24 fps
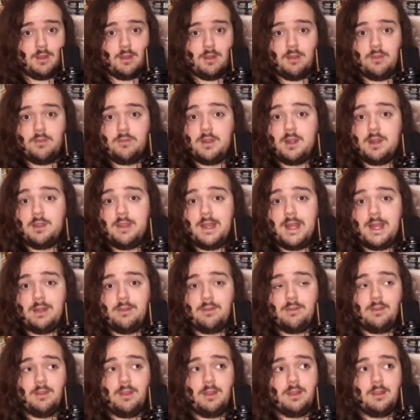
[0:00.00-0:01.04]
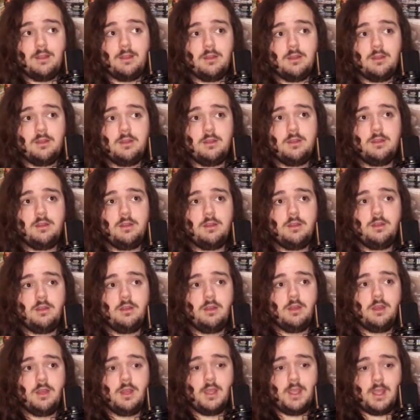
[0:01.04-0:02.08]
Instead of that, it's like,
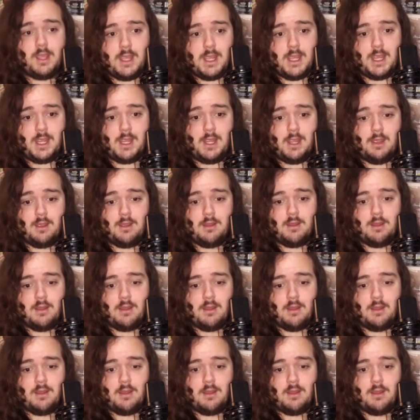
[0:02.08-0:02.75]
hey,